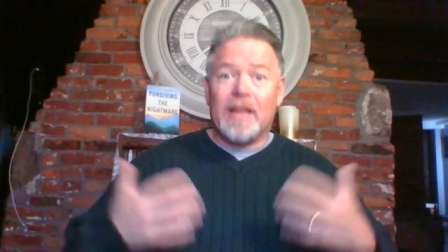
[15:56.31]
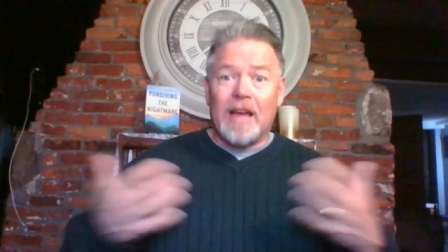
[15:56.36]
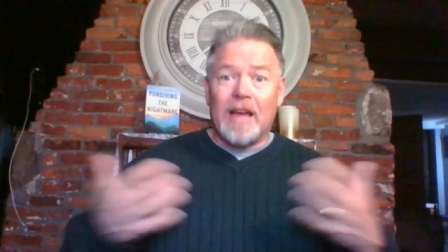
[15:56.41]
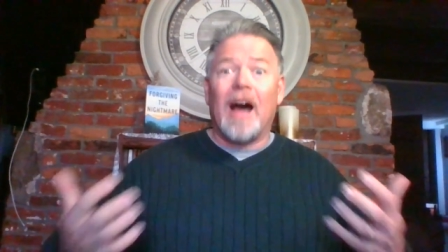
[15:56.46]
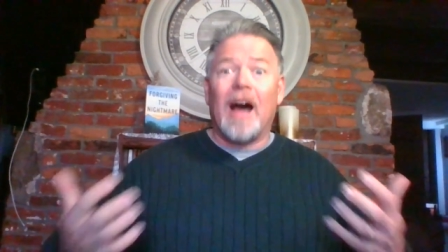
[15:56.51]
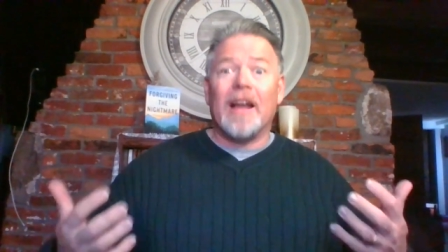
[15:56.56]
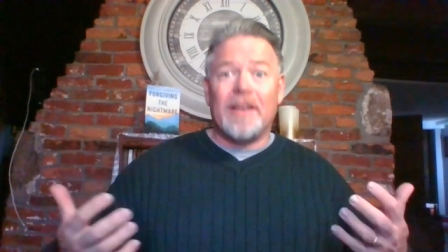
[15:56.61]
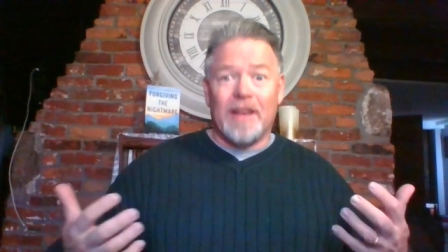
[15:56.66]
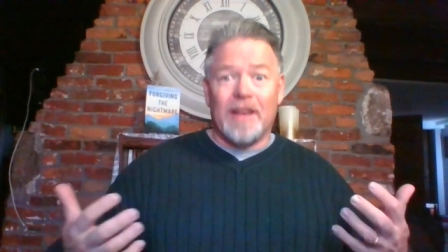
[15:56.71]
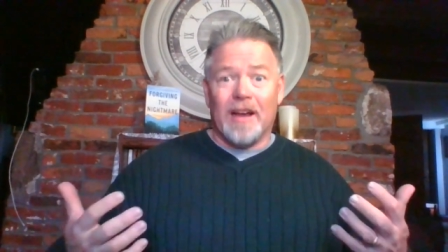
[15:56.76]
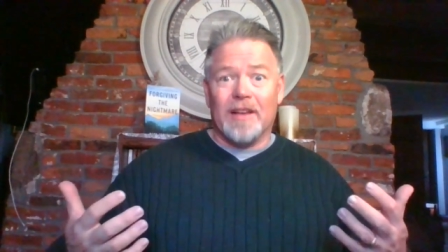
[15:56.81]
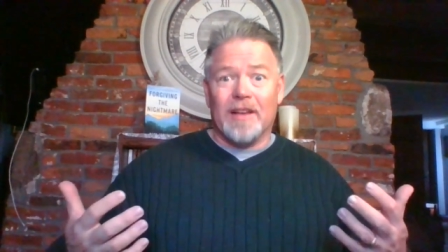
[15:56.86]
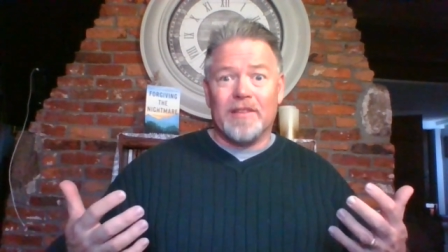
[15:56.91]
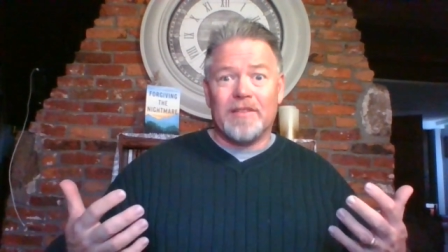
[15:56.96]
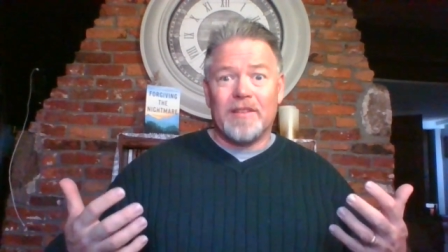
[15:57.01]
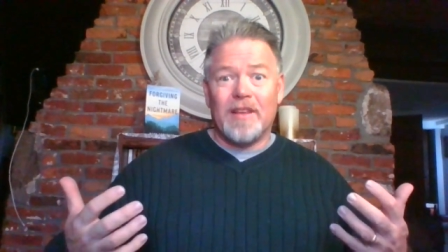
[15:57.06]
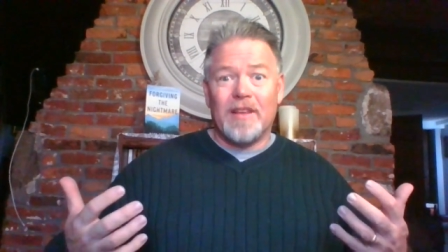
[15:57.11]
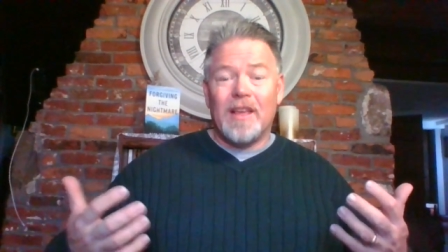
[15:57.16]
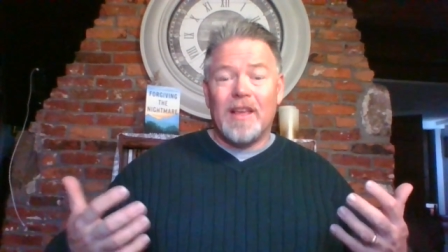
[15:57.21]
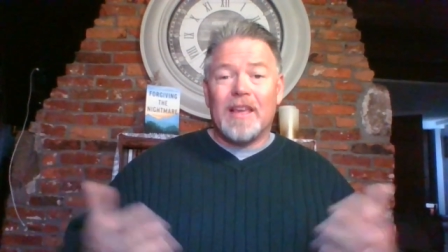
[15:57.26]
God
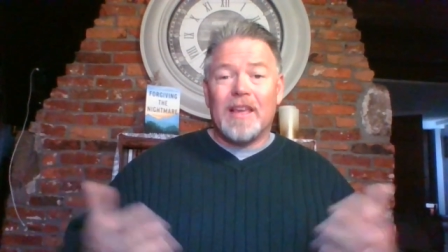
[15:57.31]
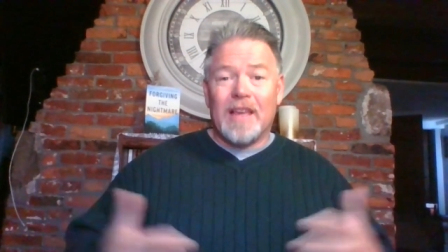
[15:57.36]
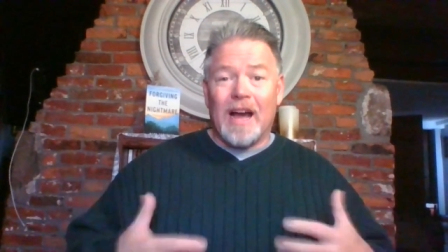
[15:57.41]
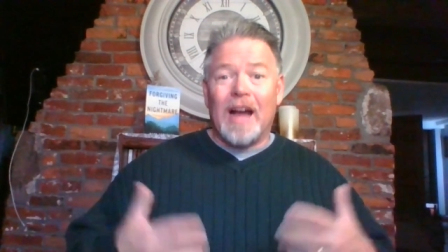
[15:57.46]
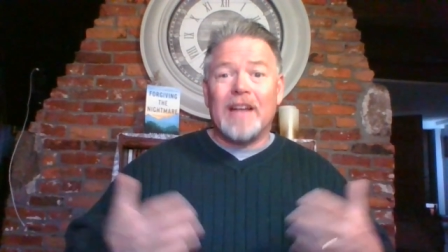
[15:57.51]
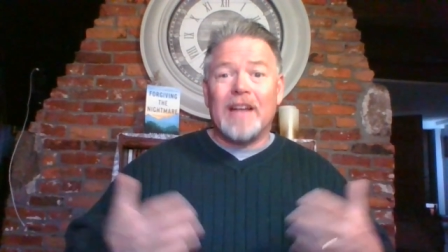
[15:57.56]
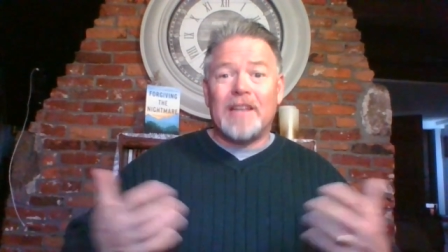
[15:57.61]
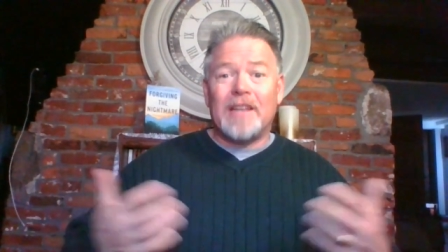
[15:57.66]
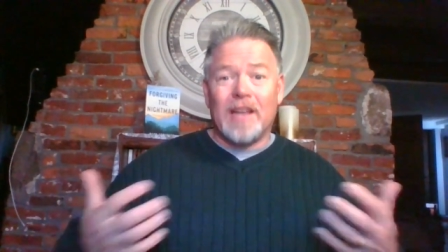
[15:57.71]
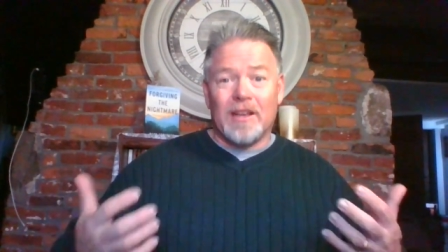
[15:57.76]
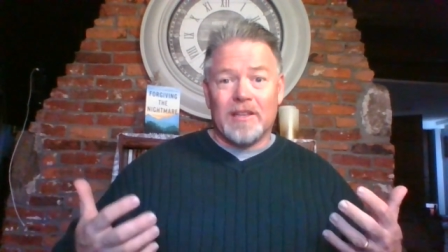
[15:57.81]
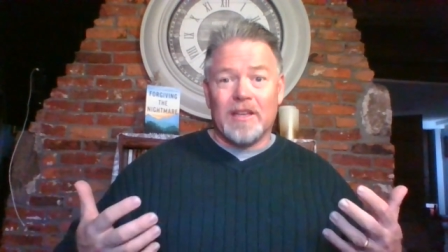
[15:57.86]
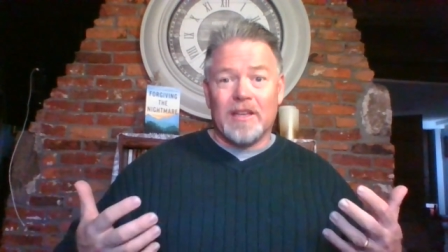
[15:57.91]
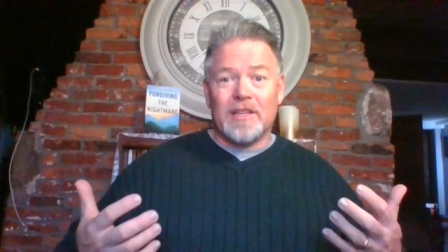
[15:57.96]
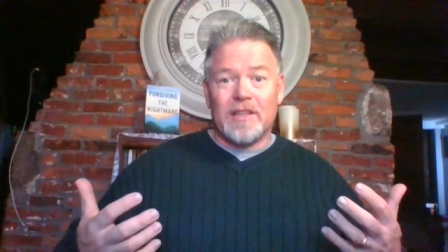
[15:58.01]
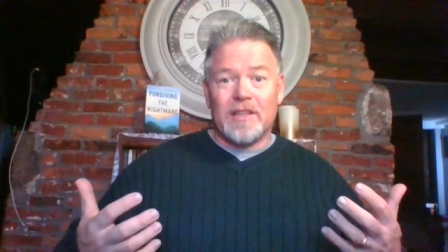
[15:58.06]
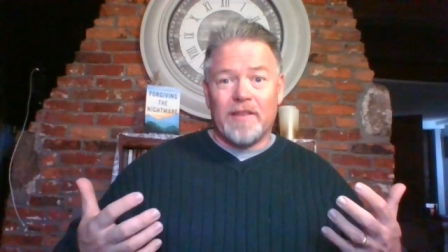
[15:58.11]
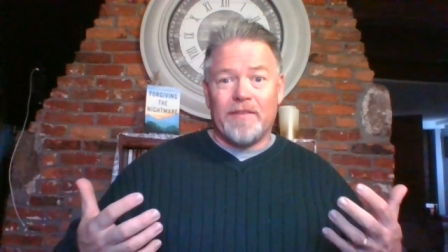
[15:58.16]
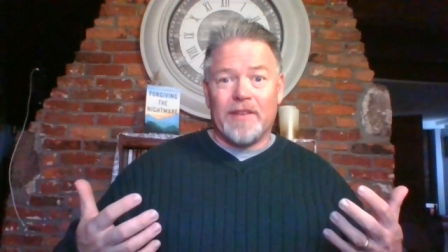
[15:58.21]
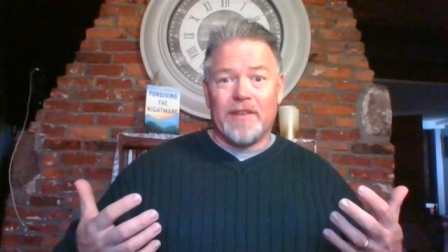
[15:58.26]
does. God tells
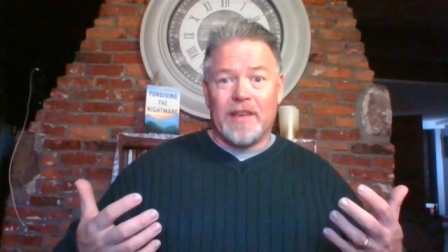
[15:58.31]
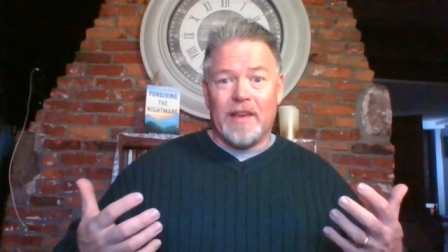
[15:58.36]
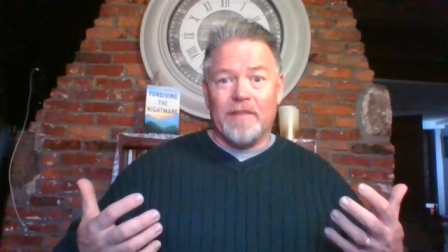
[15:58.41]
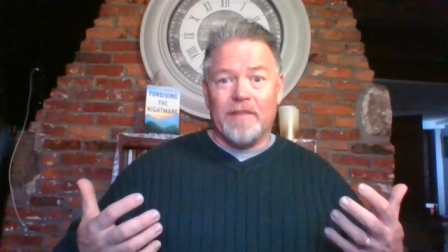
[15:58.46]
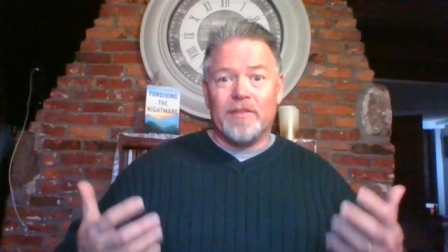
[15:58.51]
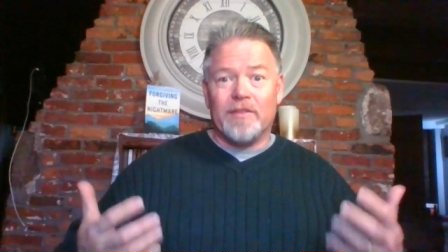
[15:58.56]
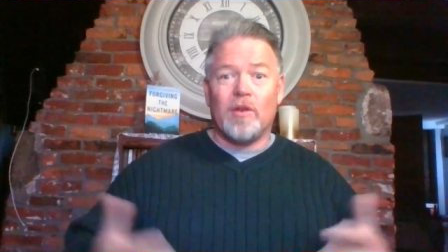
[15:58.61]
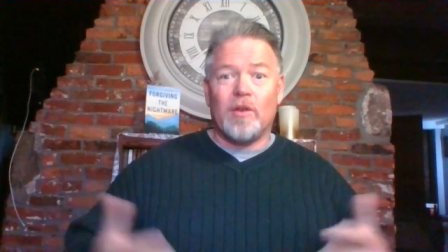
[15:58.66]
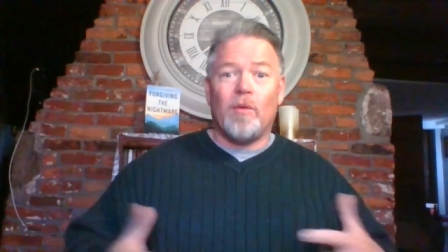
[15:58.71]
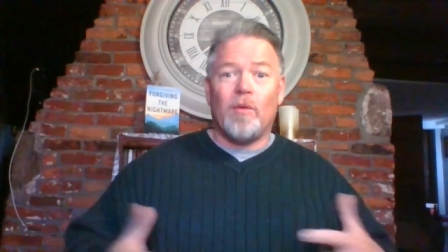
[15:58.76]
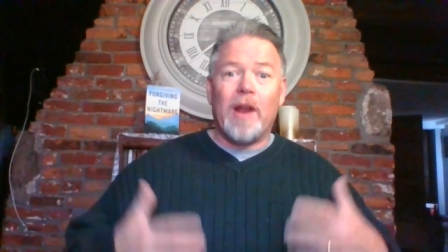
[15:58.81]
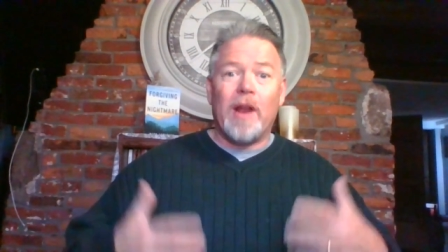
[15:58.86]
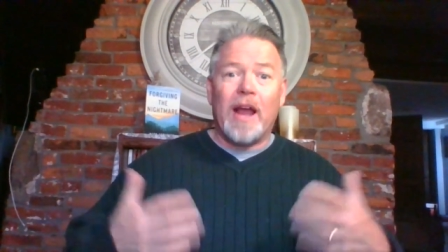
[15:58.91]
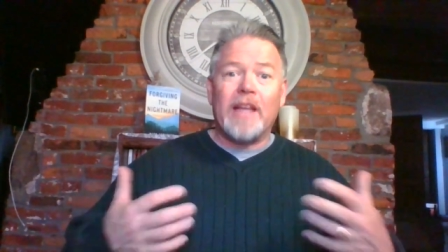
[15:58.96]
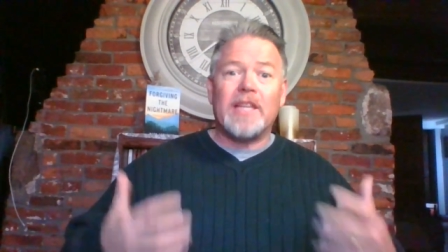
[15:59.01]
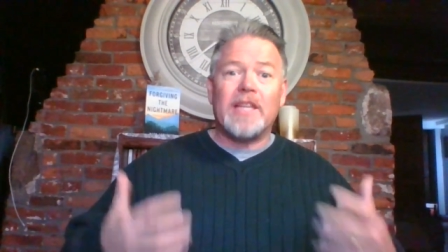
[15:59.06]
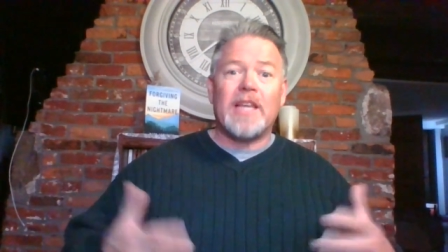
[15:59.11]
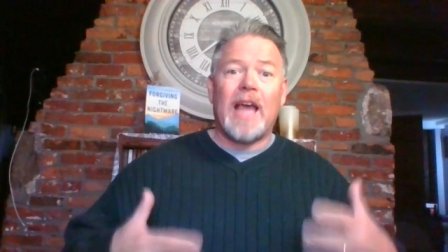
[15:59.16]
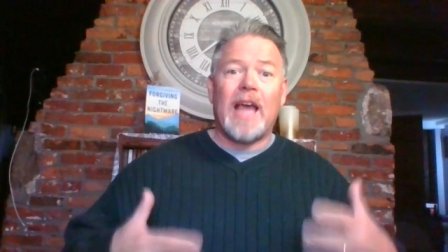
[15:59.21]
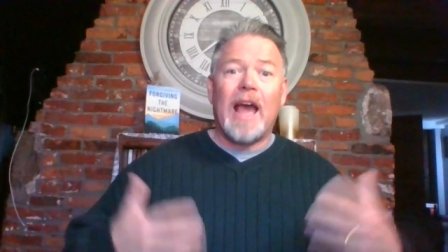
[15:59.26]
us to forgive. So mm-hmm. when
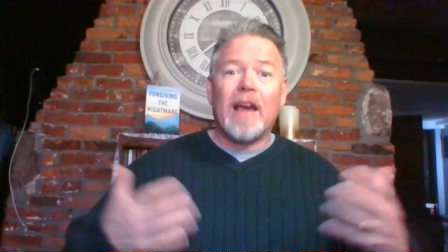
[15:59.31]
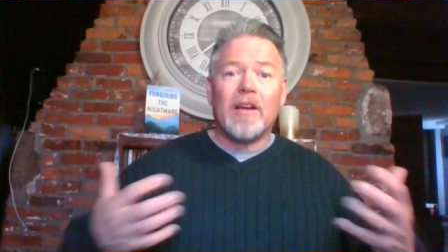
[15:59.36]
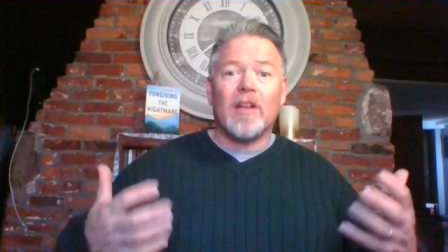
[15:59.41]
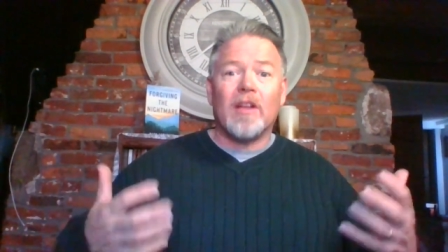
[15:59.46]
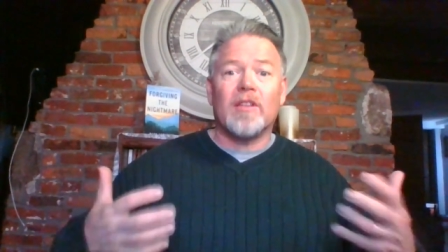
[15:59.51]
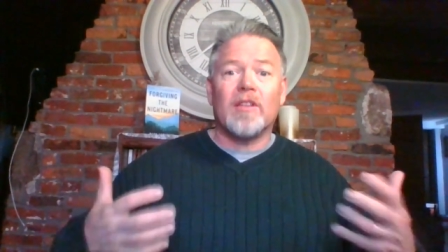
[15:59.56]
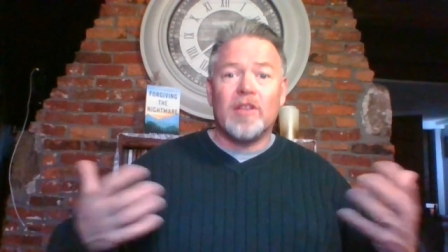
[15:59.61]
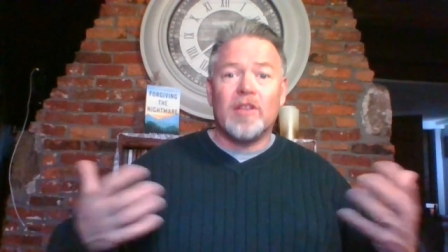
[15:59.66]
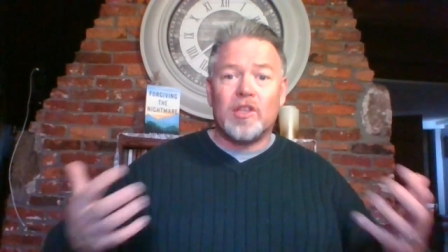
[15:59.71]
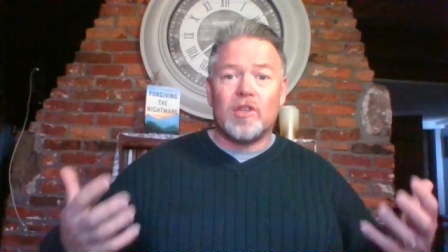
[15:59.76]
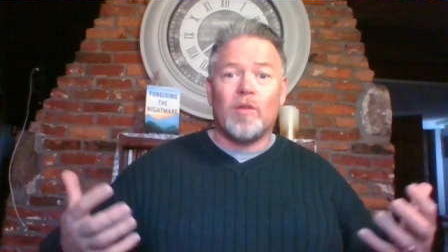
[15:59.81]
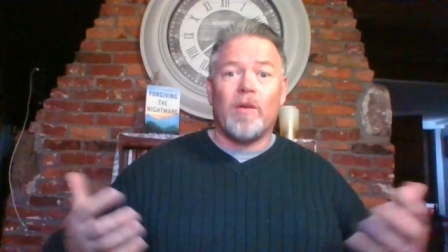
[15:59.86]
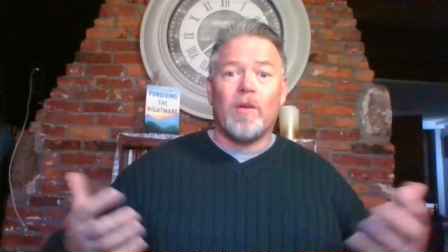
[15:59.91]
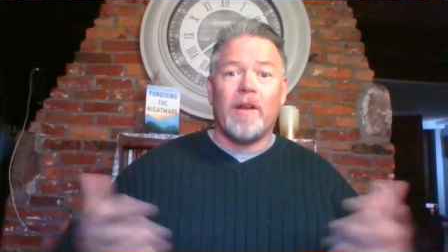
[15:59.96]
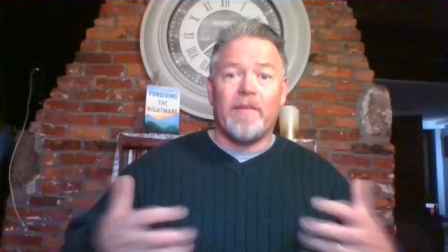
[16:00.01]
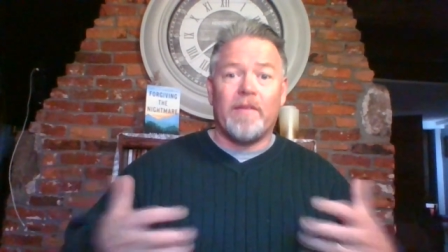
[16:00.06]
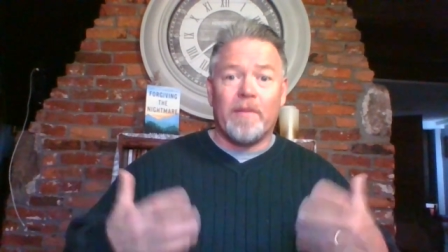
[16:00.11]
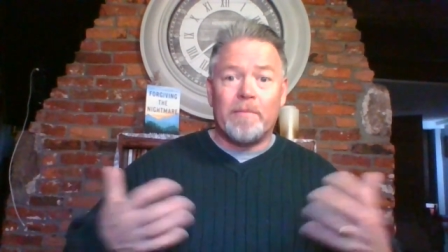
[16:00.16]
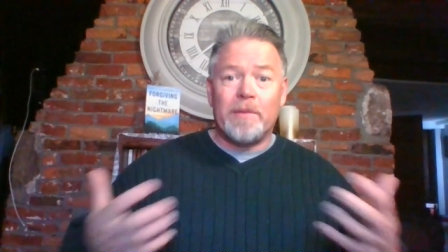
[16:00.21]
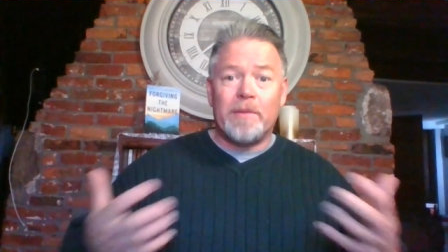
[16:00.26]
I tackled the
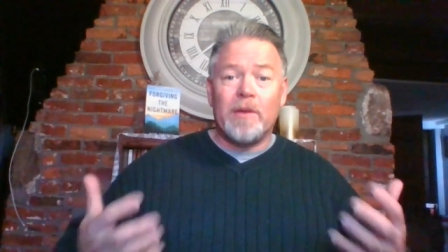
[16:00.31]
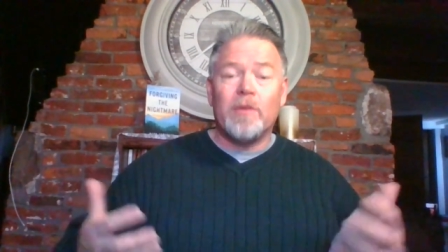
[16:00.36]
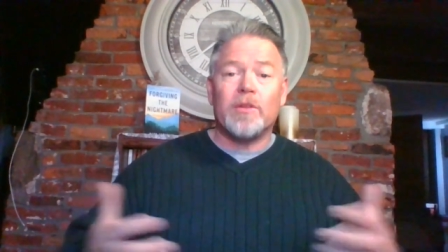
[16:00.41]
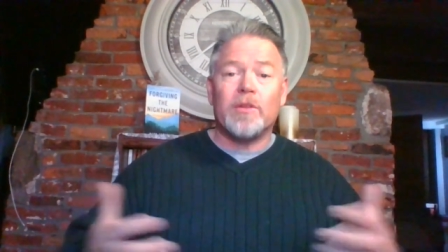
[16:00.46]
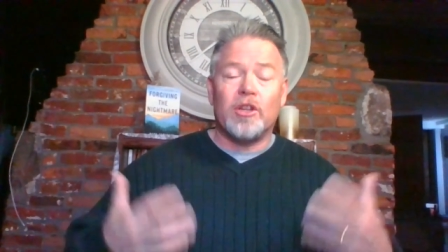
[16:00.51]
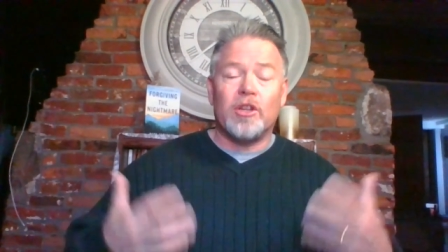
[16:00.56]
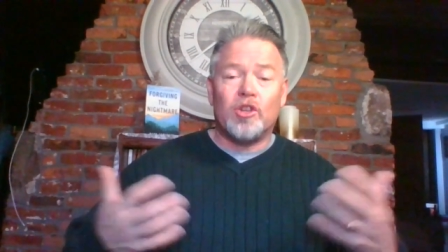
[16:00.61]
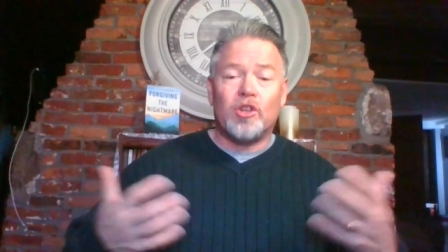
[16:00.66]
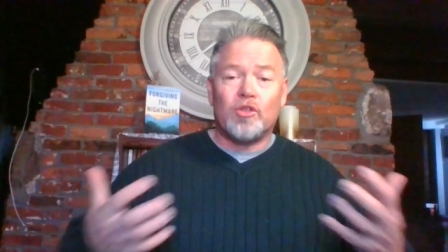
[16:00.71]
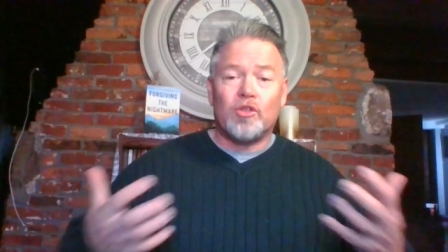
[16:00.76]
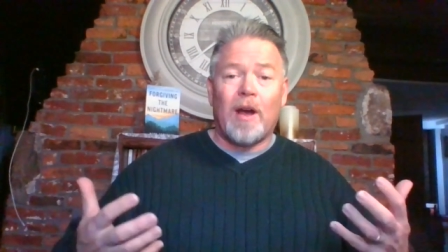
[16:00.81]
story of abuse and